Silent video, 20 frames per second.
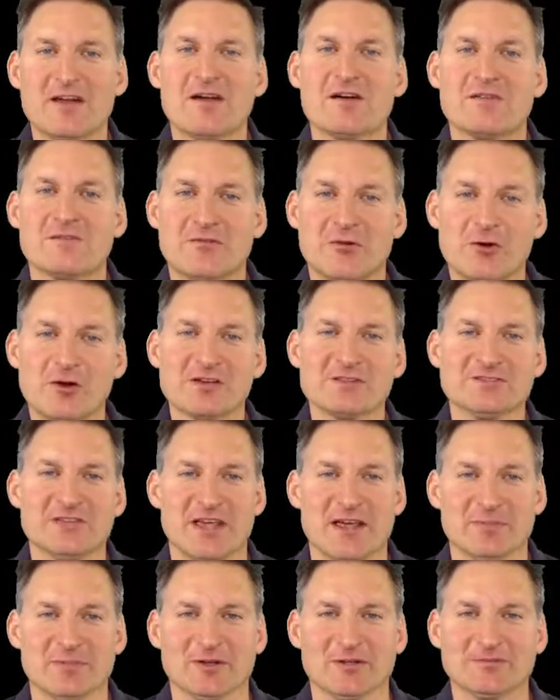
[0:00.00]
For
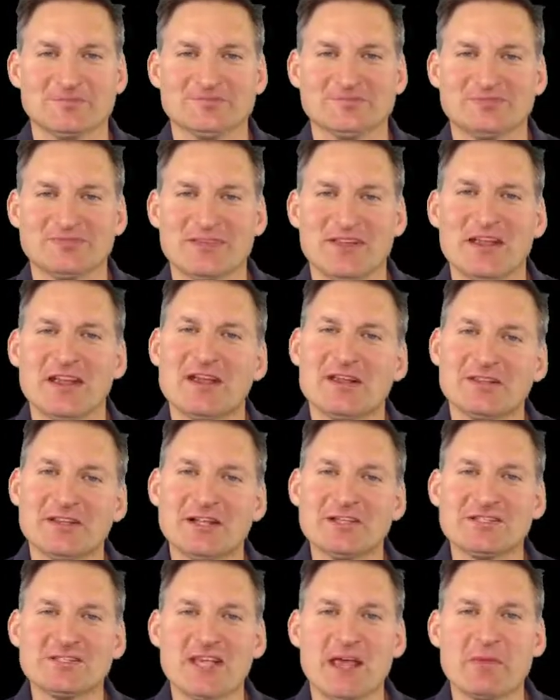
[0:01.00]
example,
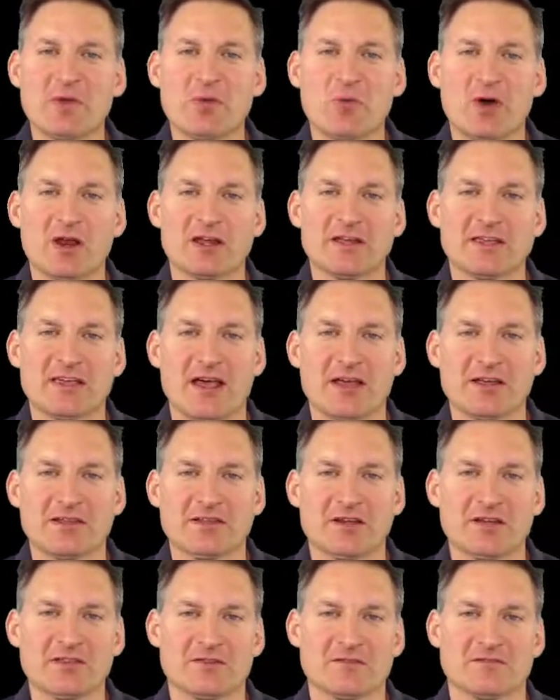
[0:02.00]
let's say we want to
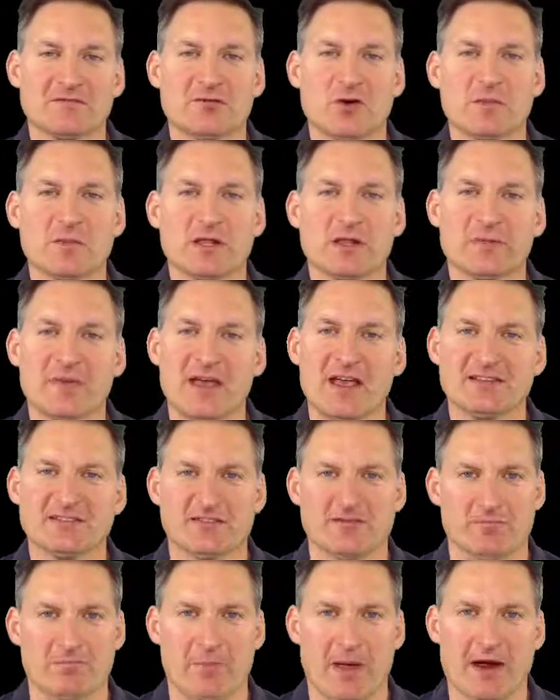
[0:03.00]
calculate the formula mass
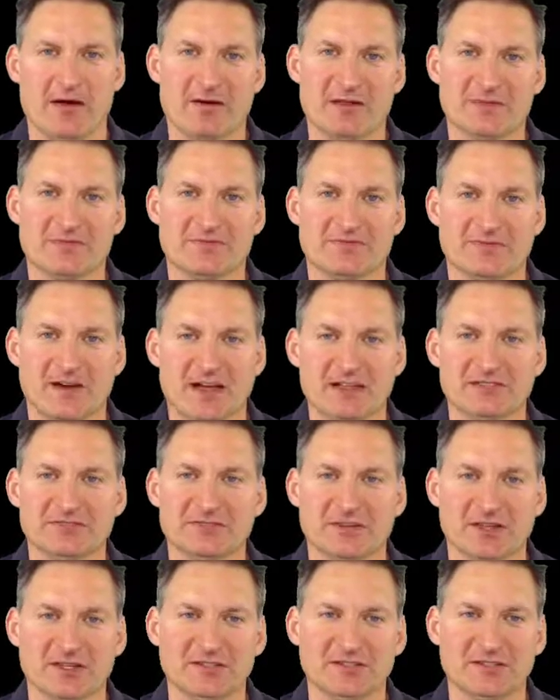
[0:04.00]
of barium
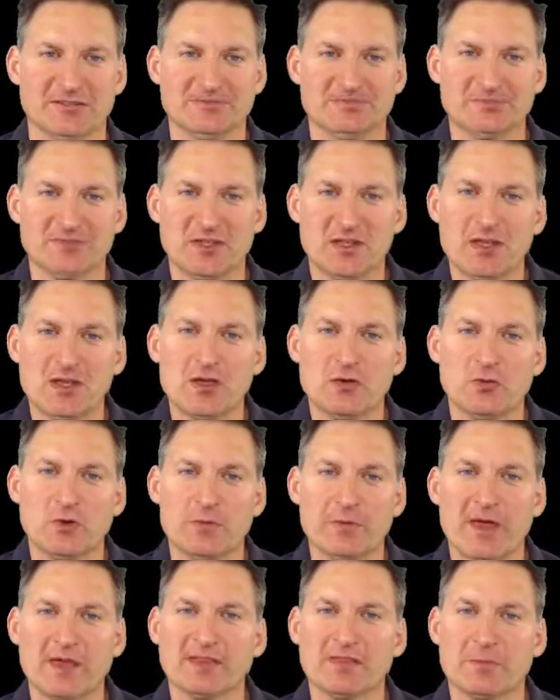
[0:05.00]
phosphate. We
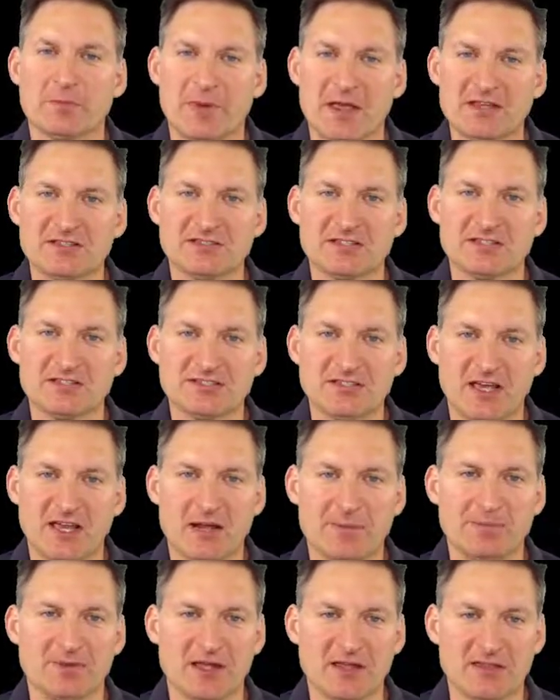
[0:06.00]
make the basic
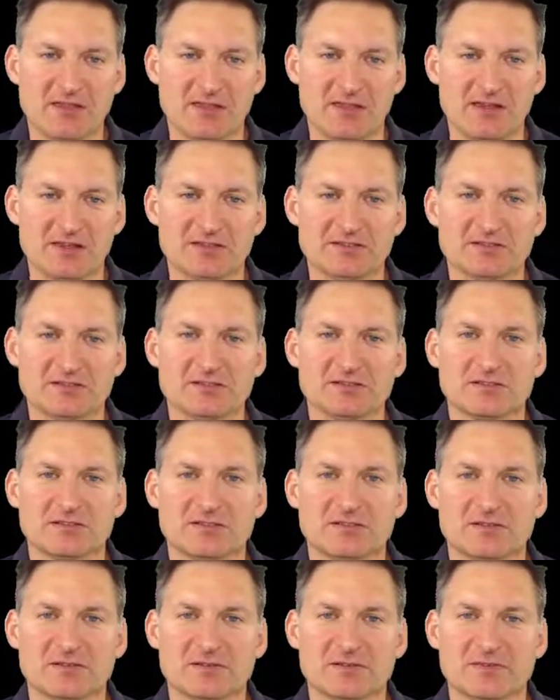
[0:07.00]
setup like this,
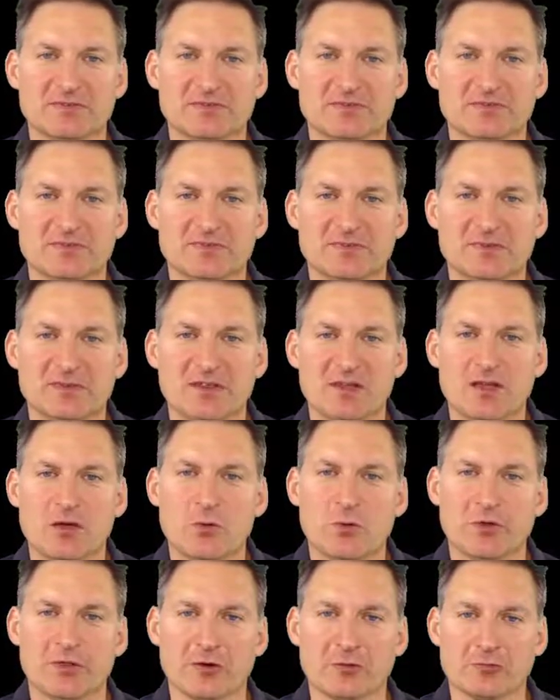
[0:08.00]

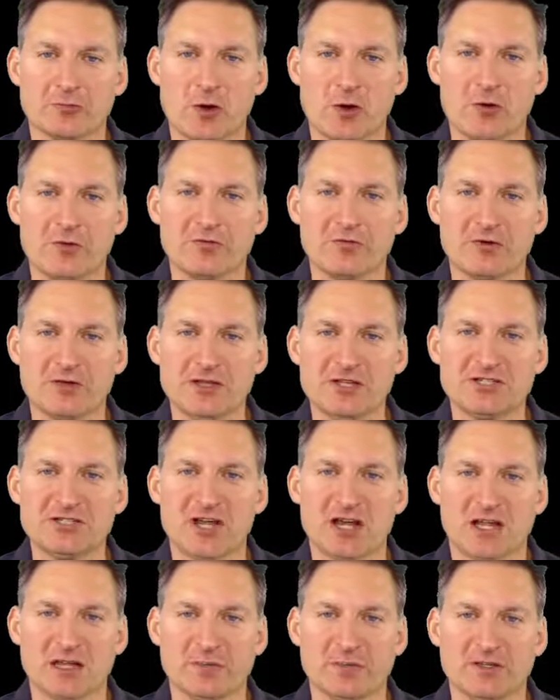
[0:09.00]
with a row for each
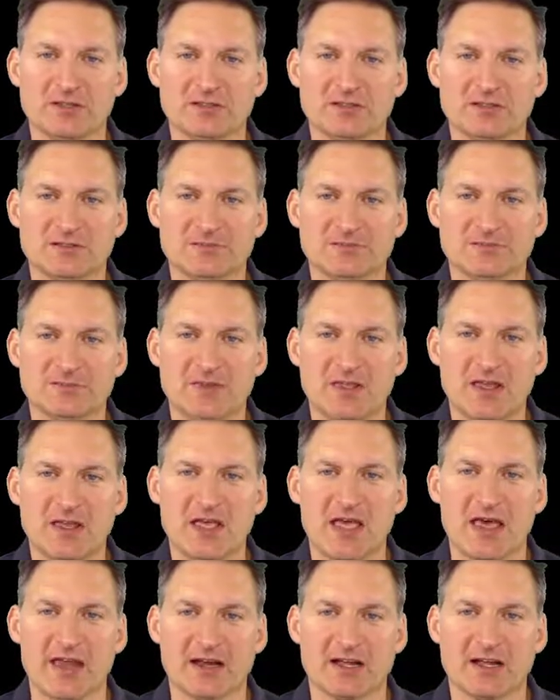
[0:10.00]
element
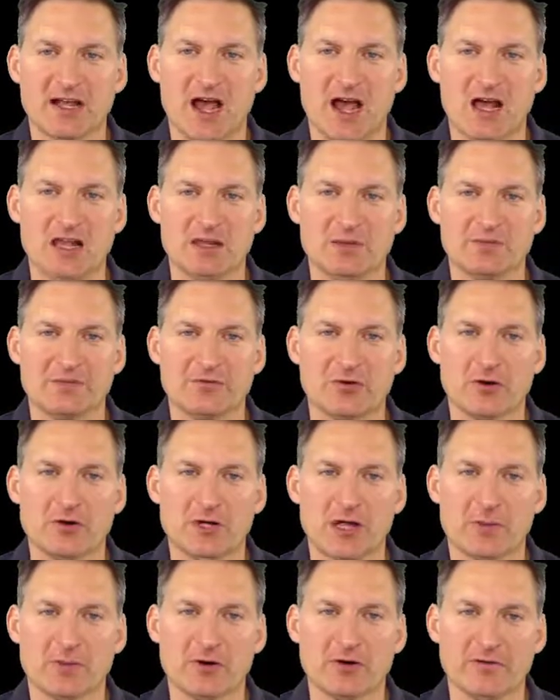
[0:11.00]
and a column for a
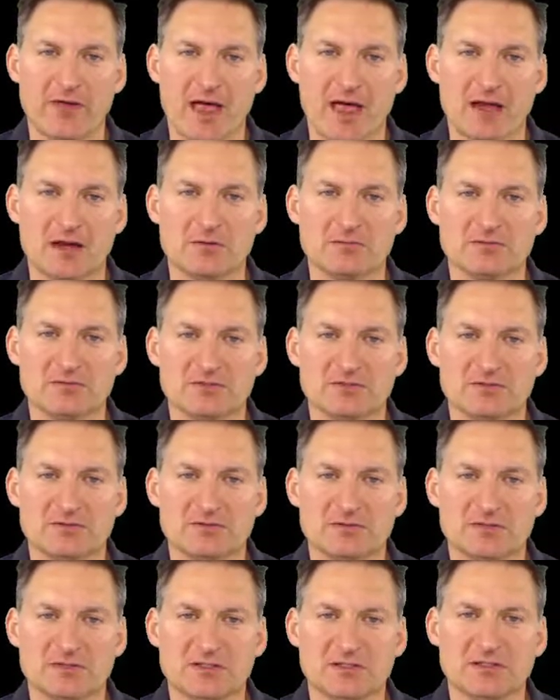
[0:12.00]
number of atoms,
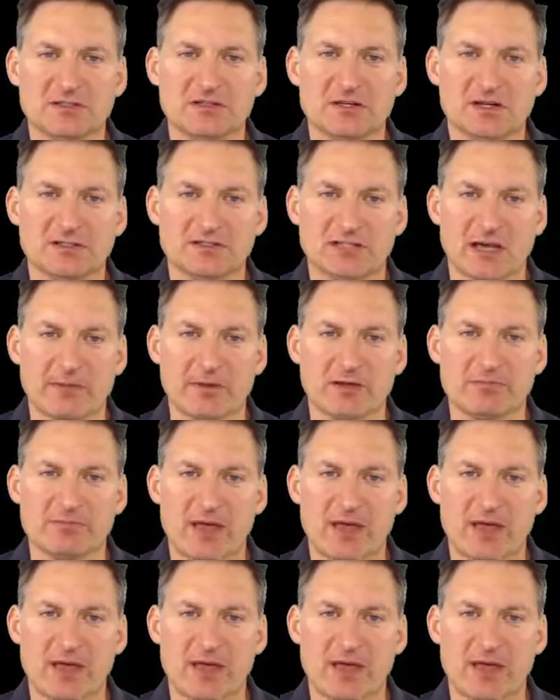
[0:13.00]
atomic